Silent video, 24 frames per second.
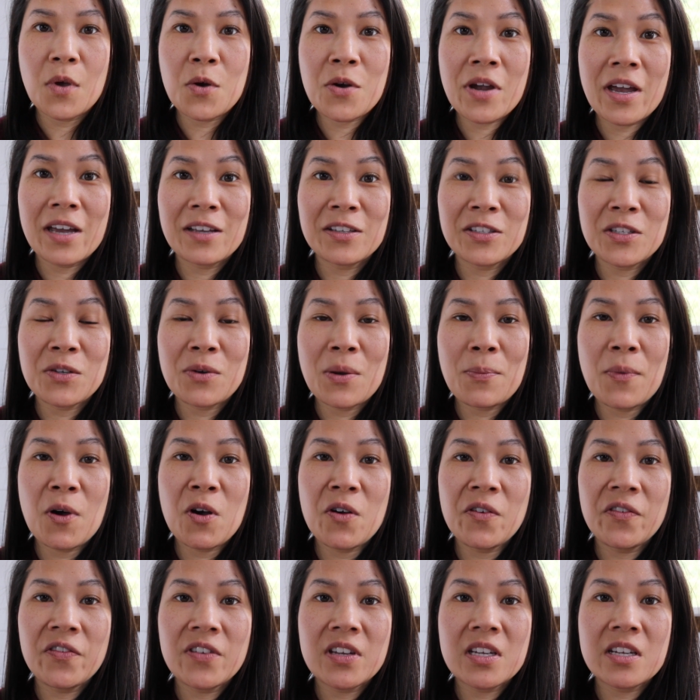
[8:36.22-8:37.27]
Okay, so I'm
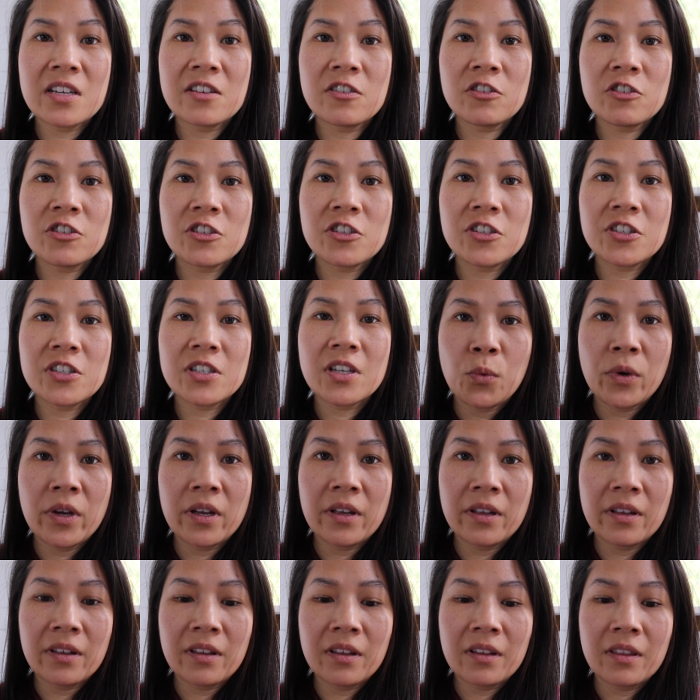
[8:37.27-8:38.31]
all finished
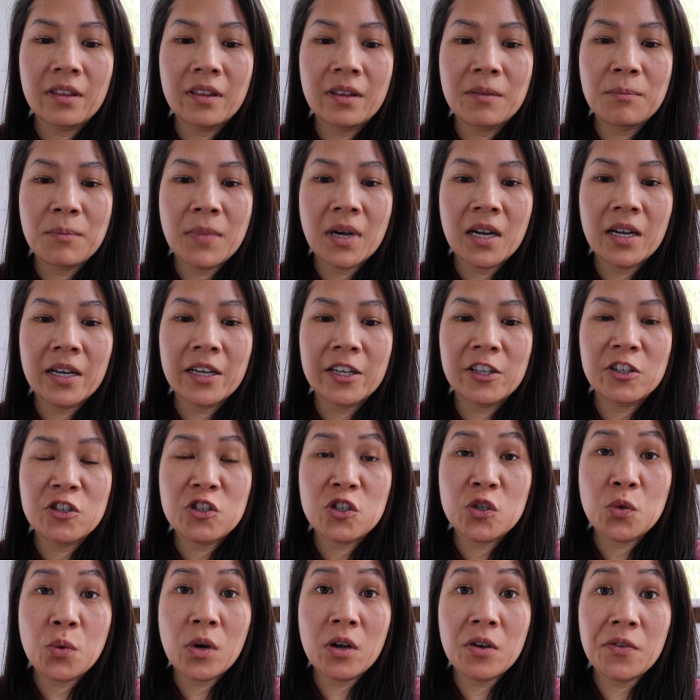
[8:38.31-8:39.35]
with my
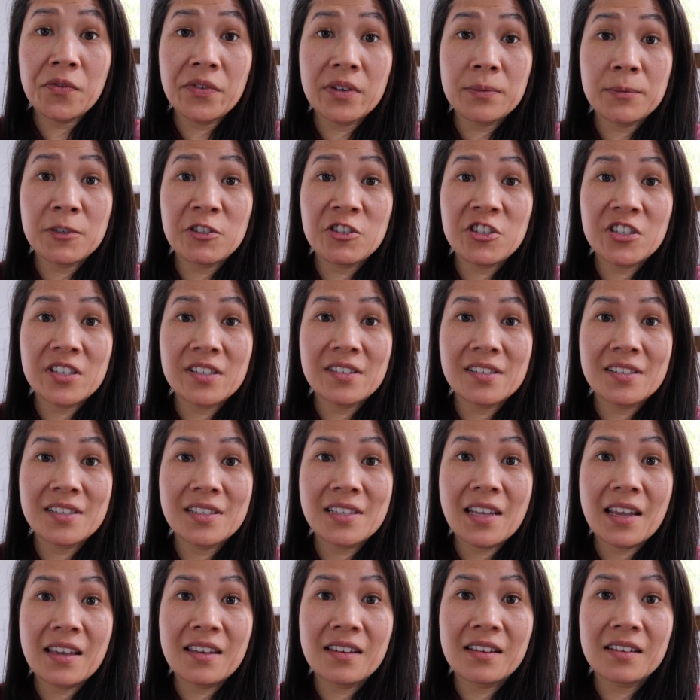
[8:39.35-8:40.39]
12
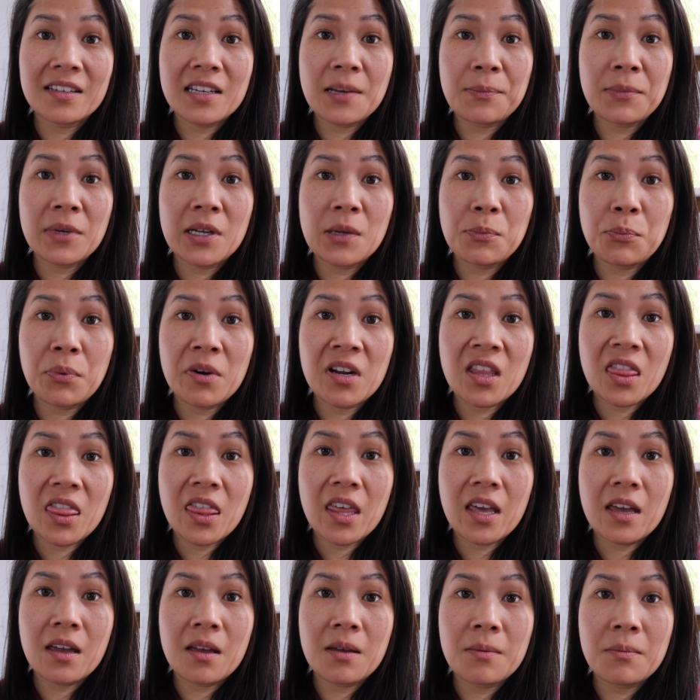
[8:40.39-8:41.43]
images and I'm gonna print
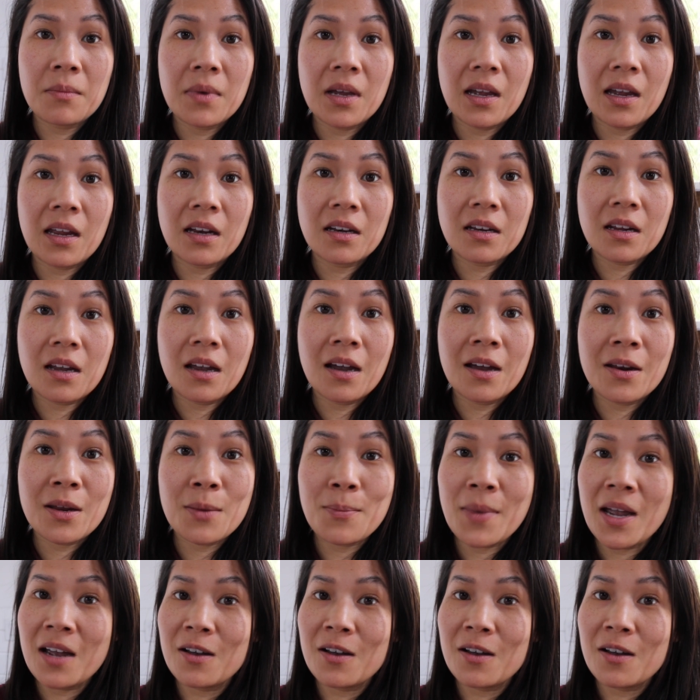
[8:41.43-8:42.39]
them and cut them